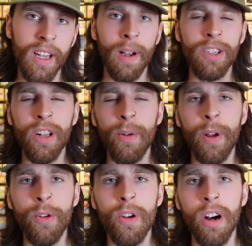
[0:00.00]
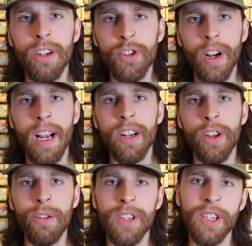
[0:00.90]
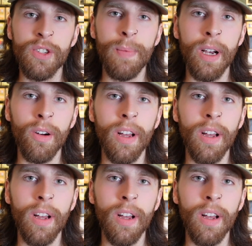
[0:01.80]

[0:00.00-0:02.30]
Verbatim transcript: Basically, when you contract to use a spell,